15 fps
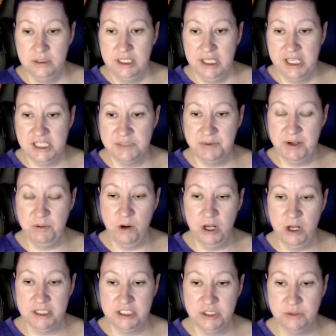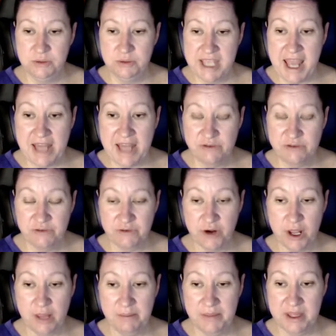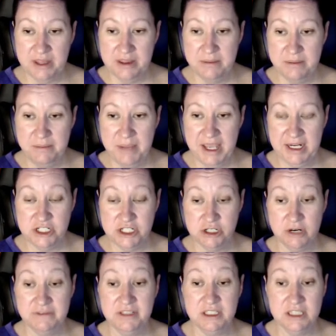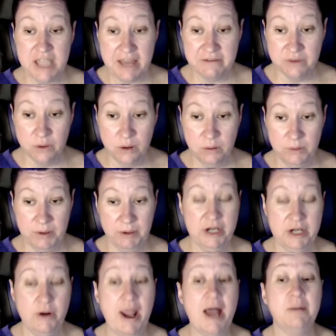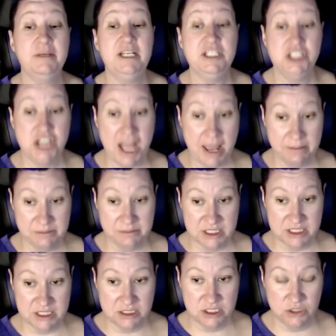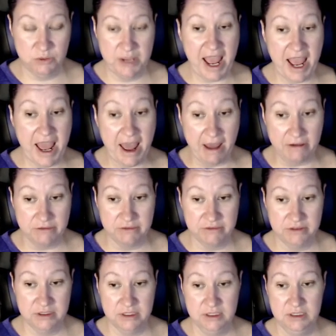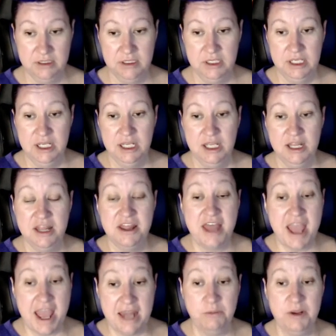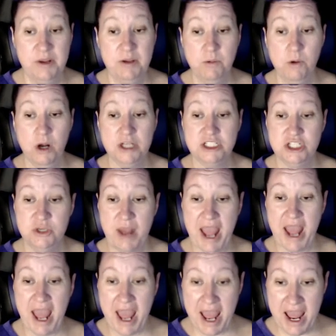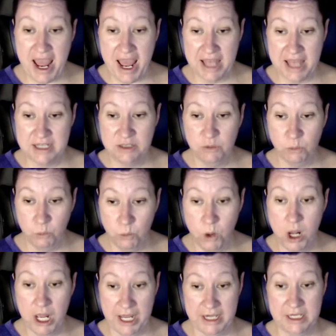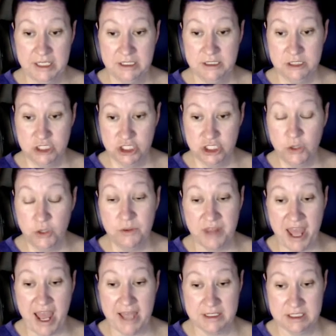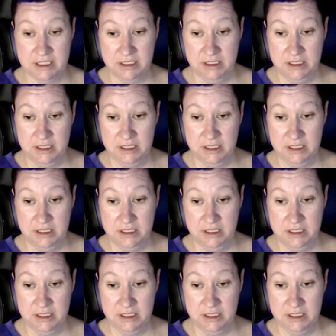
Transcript: is we want to get from the manager of the level, we want to know how many gems do we have. Then we want to add 1 to that.